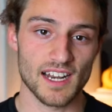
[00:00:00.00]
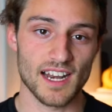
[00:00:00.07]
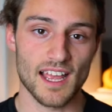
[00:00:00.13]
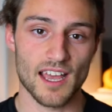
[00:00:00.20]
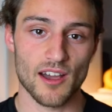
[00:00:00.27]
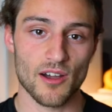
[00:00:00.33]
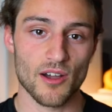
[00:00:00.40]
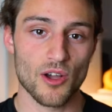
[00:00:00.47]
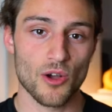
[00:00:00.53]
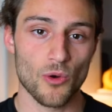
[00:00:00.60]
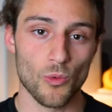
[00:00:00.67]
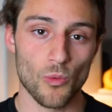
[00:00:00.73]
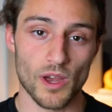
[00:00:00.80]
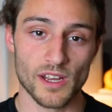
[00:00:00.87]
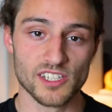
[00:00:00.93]
Claire
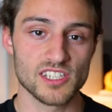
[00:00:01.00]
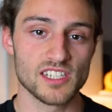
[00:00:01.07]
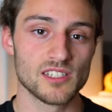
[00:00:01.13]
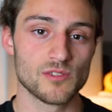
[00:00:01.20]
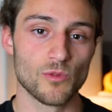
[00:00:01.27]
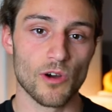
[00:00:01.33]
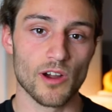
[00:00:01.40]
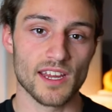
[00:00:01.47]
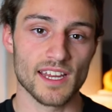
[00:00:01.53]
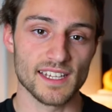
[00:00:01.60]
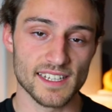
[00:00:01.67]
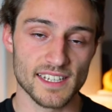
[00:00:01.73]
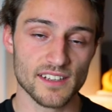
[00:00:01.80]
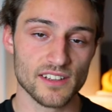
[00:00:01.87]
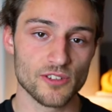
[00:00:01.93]
when she's walking
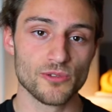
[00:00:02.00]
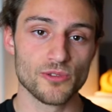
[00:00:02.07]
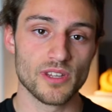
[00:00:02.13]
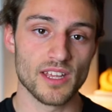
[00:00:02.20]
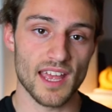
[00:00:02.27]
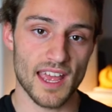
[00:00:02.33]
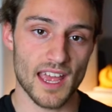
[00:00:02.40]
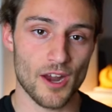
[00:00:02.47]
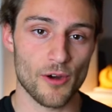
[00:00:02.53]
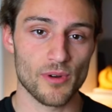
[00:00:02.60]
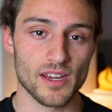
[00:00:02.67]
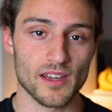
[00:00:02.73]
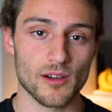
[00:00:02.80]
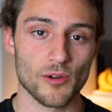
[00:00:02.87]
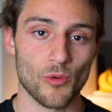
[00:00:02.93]
into the
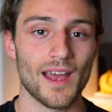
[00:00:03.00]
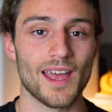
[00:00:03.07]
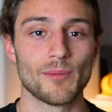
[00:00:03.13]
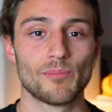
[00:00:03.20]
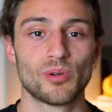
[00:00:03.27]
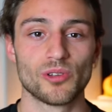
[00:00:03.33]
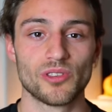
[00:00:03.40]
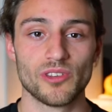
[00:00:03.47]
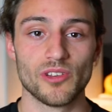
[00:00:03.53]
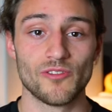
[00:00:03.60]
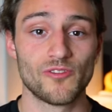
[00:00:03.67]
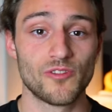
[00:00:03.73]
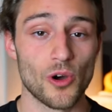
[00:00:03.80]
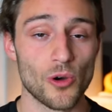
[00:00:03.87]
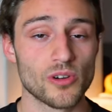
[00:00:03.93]
area where I put the
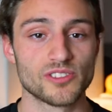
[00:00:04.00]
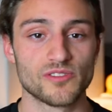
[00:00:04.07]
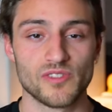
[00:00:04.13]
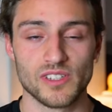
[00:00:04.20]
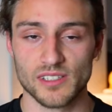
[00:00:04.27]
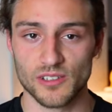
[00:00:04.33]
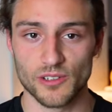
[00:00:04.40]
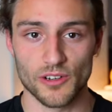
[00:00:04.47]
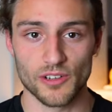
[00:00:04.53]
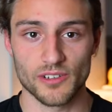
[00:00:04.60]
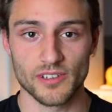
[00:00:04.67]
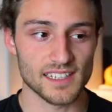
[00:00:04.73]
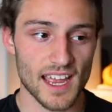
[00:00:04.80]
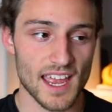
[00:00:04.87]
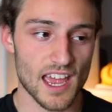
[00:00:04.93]
focus field on.
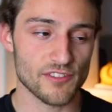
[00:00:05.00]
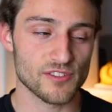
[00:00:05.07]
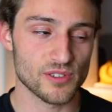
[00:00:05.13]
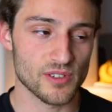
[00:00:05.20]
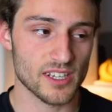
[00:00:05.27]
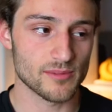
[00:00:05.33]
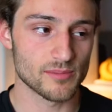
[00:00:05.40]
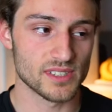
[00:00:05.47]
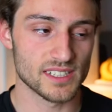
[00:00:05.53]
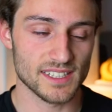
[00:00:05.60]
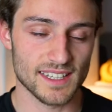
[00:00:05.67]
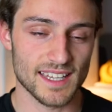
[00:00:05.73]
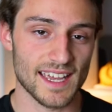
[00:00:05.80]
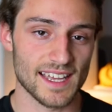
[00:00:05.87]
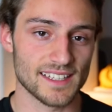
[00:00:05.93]
I have to
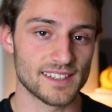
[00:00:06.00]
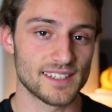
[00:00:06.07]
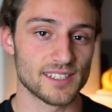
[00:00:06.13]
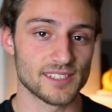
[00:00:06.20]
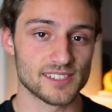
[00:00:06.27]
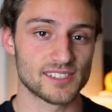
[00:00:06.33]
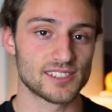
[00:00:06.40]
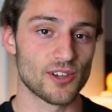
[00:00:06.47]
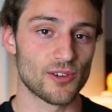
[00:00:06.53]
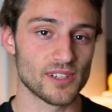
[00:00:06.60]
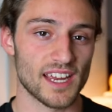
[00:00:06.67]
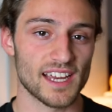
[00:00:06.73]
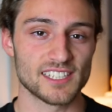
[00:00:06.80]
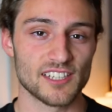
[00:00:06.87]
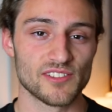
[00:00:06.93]
admit that the
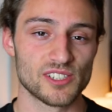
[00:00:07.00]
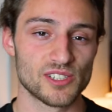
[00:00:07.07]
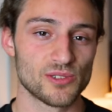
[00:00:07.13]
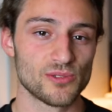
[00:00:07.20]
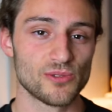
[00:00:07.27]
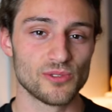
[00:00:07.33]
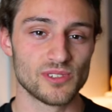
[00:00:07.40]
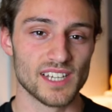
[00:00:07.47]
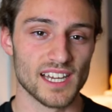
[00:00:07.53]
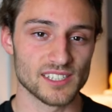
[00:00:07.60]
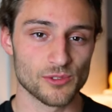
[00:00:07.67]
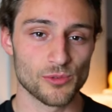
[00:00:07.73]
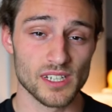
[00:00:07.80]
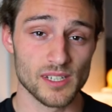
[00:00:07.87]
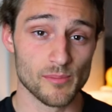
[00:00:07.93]
Sony a7 II
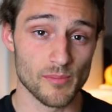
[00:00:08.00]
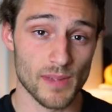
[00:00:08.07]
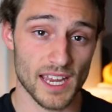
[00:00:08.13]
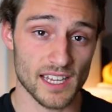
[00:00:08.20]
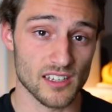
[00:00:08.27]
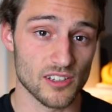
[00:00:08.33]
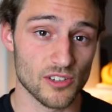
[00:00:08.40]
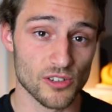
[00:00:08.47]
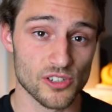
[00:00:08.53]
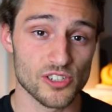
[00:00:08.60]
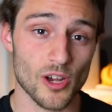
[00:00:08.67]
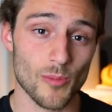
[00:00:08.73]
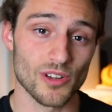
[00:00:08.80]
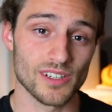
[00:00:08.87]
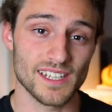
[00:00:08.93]
doesn't really make a good
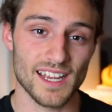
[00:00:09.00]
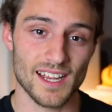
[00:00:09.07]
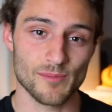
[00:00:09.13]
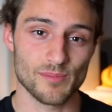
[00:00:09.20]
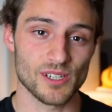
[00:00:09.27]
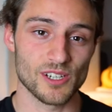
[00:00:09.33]
job on that,